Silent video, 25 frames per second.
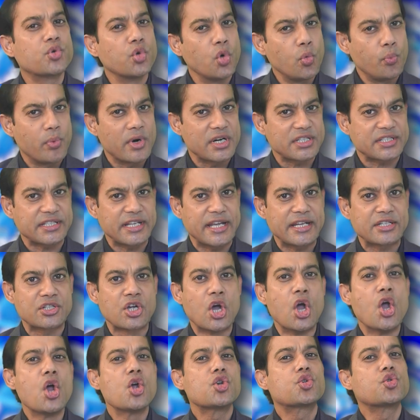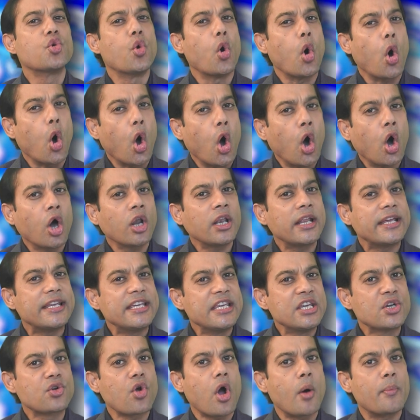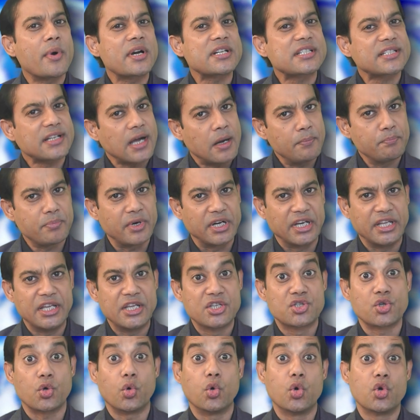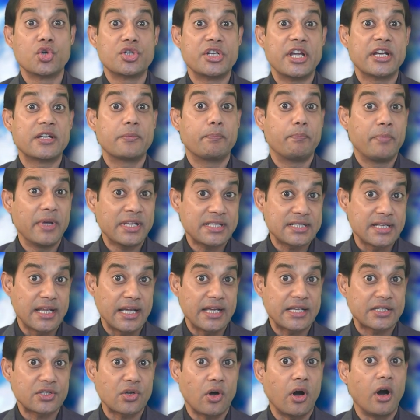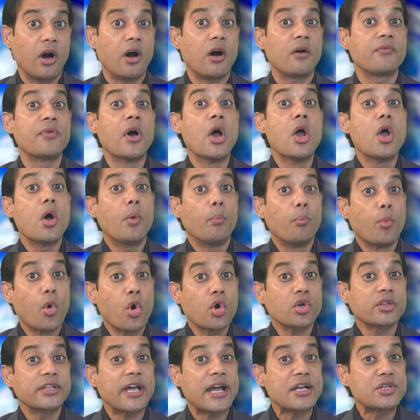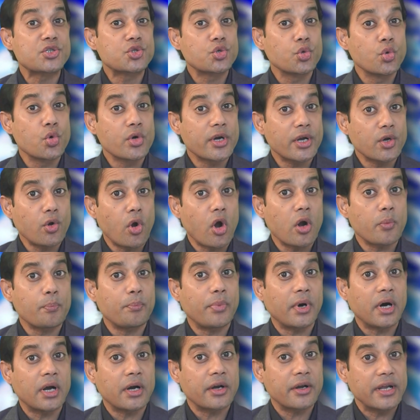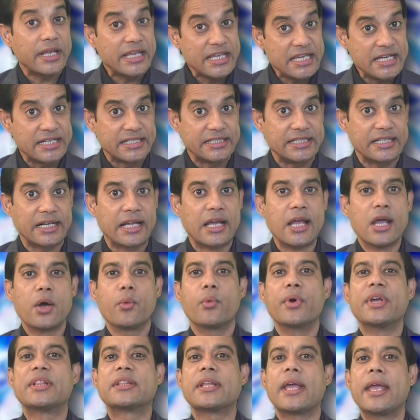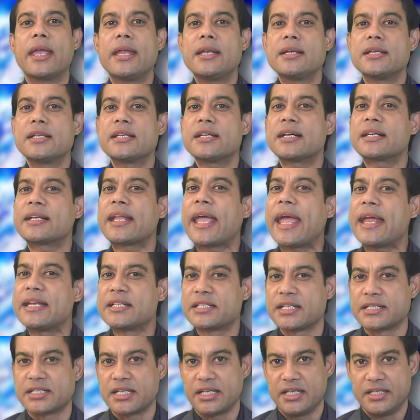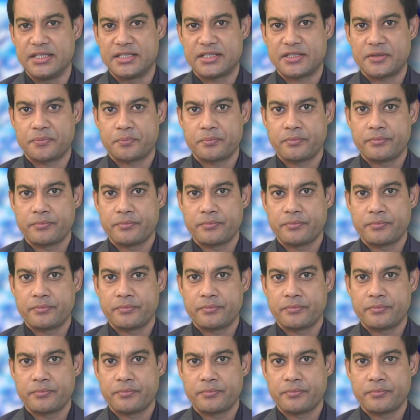2% to all e-commerce companies who did business of more than 2 crore per year with Indian entities.